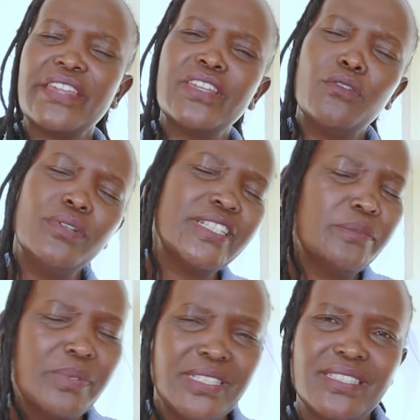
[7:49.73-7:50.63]
the
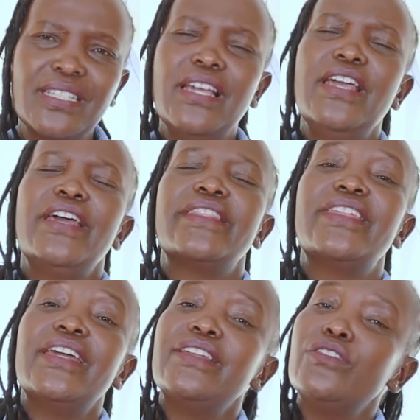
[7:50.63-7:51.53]
golden beads,
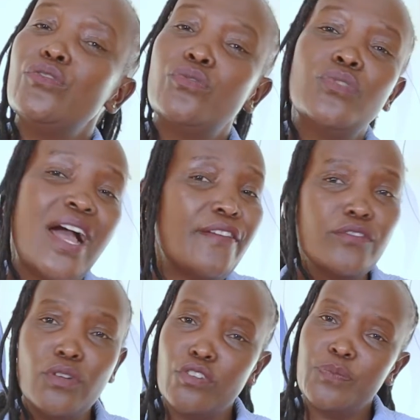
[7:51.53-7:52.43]
then you're
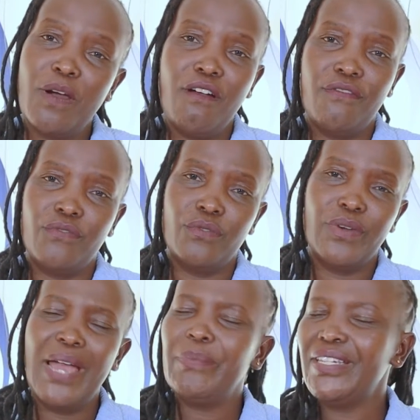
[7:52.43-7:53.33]
not powerful.
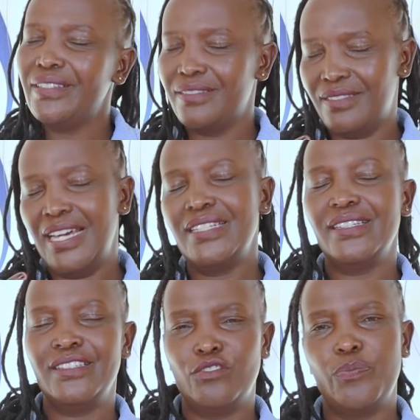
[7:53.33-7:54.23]
That
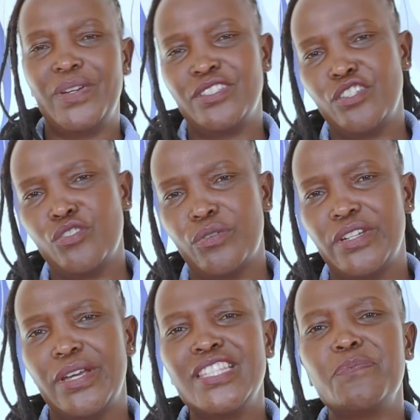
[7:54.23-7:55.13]
is superstition.
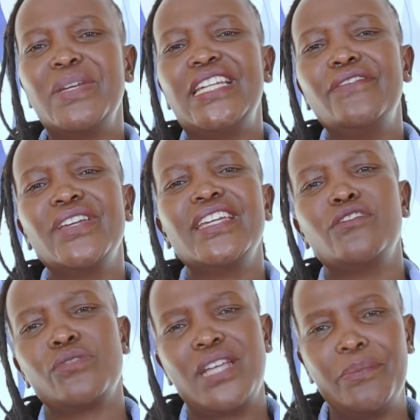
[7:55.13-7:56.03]
It's believing
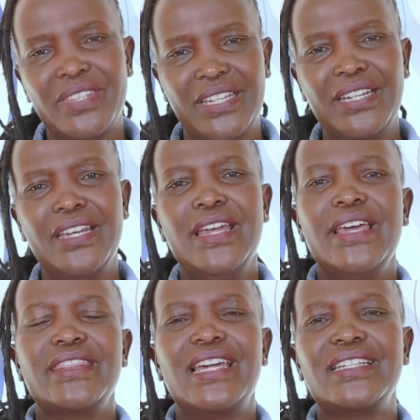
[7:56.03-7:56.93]
into something
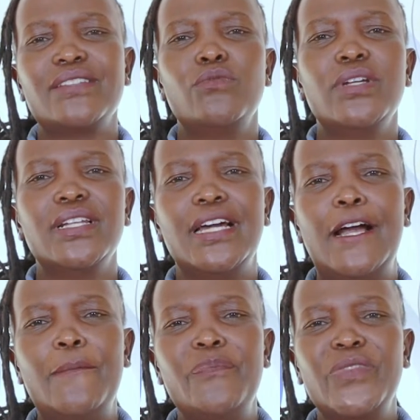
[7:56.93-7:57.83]
that
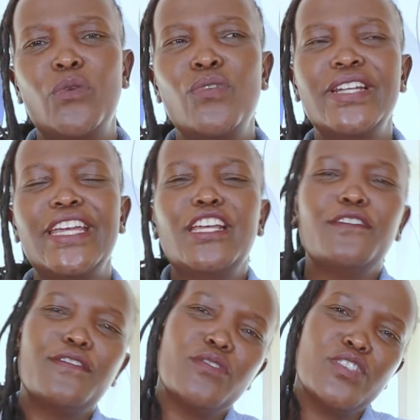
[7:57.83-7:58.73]
will
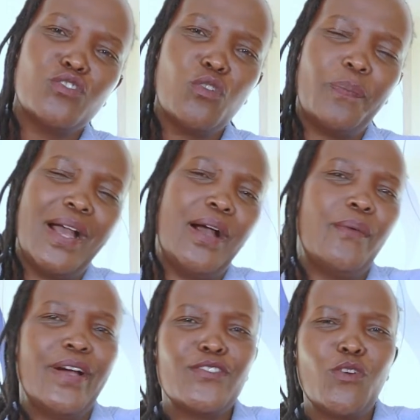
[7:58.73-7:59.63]
influence your
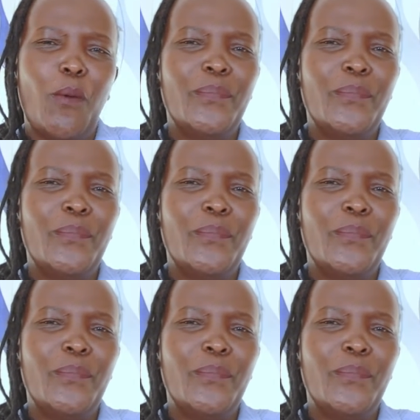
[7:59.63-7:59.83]
power, your